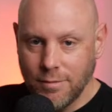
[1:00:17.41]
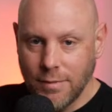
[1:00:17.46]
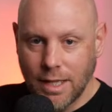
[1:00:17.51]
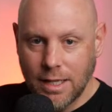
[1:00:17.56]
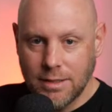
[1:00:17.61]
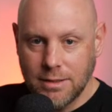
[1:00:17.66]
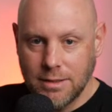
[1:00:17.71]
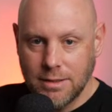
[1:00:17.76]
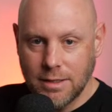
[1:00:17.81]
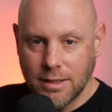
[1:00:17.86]

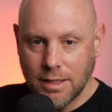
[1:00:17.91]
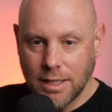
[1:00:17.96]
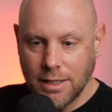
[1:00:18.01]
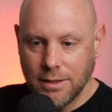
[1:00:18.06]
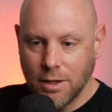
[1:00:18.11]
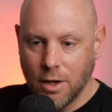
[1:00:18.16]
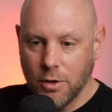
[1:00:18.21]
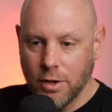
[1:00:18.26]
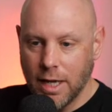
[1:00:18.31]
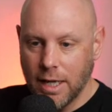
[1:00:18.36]
Silly.
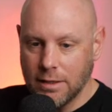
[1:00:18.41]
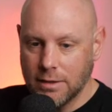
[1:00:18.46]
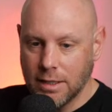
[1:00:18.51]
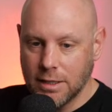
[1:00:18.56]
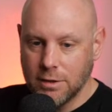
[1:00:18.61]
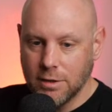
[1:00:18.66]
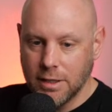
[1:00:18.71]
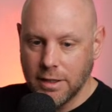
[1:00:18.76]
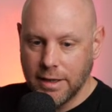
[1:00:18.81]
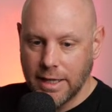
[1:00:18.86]
Okay, so
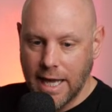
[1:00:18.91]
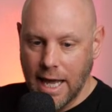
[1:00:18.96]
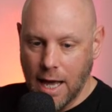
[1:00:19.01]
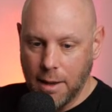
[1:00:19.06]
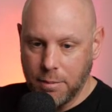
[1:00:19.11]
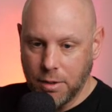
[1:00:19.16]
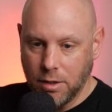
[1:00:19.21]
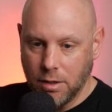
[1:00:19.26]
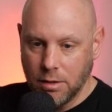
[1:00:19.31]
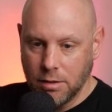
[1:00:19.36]
let's look at the
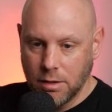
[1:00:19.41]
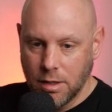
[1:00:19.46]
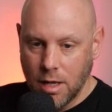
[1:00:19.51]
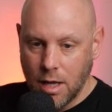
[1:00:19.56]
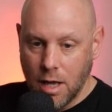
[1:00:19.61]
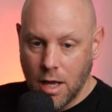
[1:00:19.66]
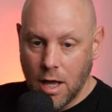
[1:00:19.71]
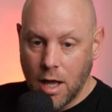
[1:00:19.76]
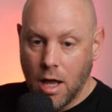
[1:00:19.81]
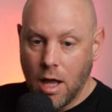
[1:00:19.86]
capital.
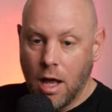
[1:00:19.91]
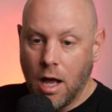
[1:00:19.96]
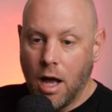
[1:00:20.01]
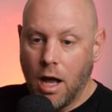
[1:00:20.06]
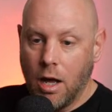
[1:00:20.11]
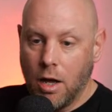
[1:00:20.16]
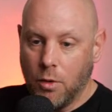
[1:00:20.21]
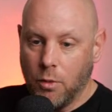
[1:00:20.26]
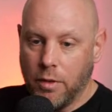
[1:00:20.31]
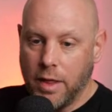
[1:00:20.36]

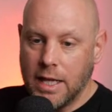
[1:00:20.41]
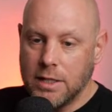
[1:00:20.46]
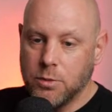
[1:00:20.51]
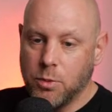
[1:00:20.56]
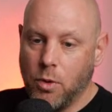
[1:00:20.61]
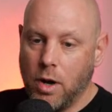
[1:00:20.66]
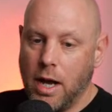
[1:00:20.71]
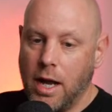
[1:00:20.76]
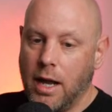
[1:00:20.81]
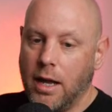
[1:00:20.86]
Oh, well, that's
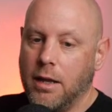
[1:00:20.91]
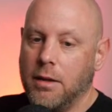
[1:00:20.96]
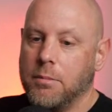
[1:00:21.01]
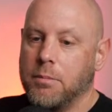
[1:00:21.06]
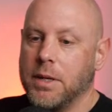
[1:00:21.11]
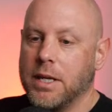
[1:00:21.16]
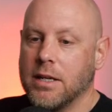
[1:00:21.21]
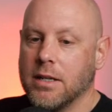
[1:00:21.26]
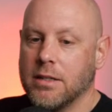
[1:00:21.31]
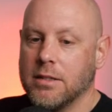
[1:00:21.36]
why,
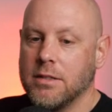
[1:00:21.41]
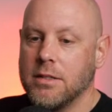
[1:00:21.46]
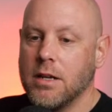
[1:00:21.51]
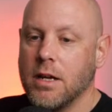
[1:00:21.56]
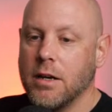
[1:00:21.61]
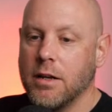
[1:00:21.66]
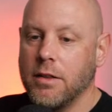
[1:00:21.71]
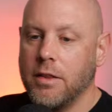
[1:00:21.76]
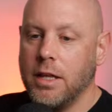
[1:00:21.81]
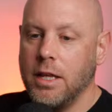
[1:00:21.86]
because
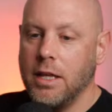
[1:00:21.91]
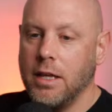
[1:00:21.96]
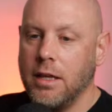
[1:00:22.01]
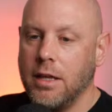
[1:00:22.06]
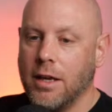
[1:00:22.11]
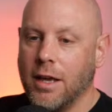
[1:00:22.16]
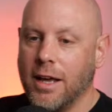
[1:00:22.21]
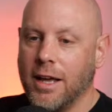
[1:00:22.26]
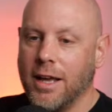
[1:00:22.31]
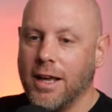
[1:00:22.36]
none of
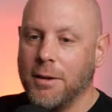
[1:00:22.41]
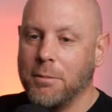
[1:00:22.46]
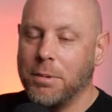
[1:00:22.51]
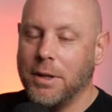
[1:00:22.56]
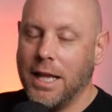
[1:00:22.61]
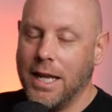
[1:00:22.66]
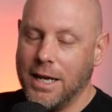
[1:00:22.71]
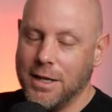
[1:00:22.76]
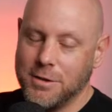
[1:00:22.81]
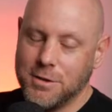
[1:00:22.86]
the
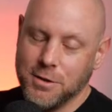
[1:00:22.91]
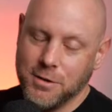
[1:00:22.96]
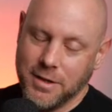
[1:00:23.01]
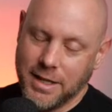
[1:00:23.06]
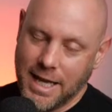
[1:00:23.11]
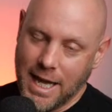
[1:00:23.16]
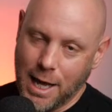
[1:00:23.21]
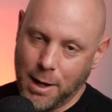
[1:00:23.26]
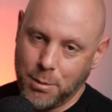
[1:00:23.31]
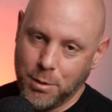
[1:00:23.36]
planets are in the
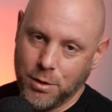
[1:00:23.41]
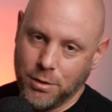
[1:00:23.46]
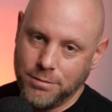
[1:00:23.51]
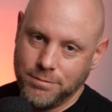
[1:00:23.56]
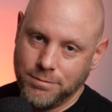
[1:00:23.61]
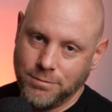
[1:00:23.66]
capital.